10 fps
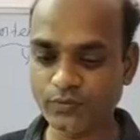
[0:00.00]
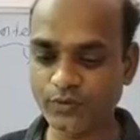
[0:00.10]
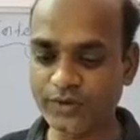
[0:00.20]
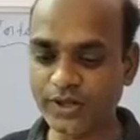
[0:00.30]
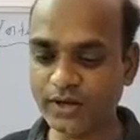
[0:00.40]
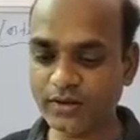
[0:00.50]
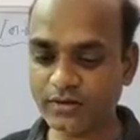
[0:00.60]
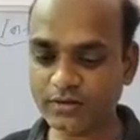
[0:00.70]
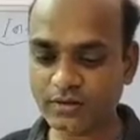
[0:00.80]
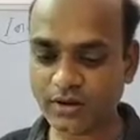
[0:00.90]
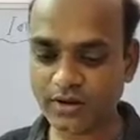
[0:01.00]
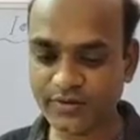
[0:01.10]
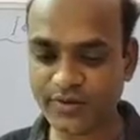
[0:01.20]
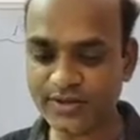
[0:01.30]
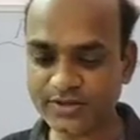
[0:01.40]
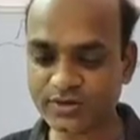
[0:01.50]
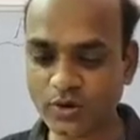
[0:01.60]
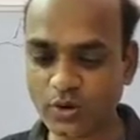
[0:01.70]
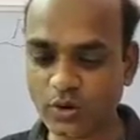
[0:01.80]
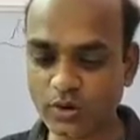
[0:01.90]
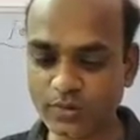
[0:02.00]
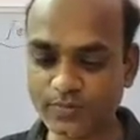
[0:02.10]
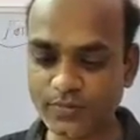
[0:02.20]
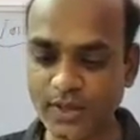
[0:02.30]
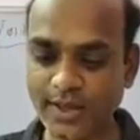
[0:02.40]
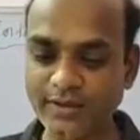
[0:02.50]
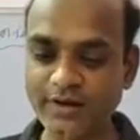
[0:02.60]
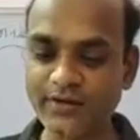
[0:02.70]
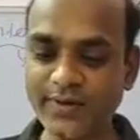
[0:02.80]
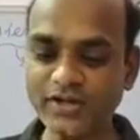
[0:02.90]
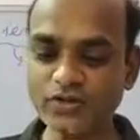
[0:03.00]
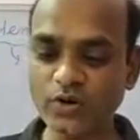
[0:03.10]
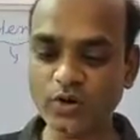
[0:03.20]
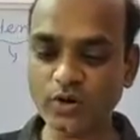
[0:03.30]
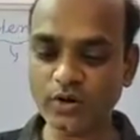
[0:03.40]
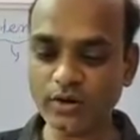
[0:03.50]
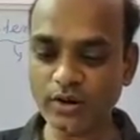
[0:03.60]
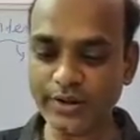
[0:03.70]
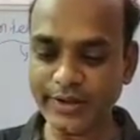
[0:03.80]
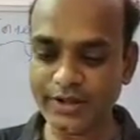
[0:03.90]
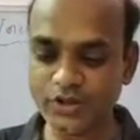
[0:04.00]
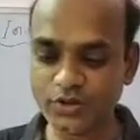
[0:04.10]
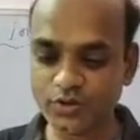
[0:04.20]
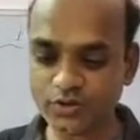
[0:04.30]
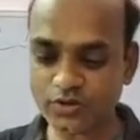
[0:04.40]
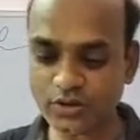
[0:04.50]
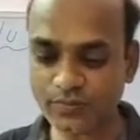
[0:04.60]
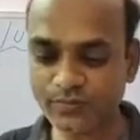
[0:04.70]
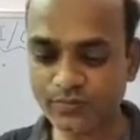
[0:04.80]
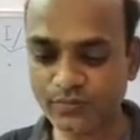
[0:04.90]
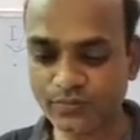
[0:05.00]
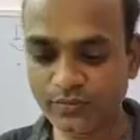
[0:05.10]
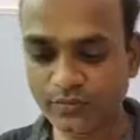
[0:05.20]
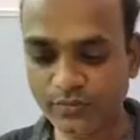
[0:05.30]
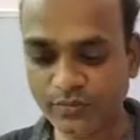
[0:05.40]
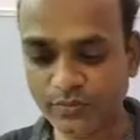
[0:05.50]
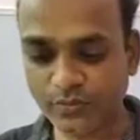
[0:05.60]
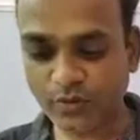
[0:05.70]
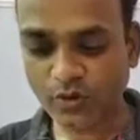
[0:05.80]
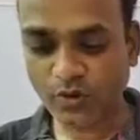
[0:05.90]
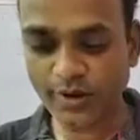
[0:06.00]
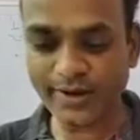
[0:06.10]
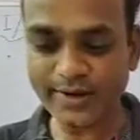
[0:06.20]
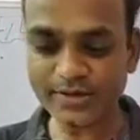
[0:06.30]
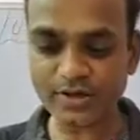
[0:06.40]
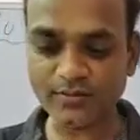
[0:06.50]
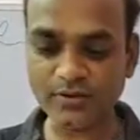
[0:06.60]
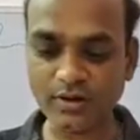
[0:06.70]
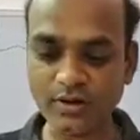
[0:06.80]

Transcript: within the device controller, and the device controller executes the contents of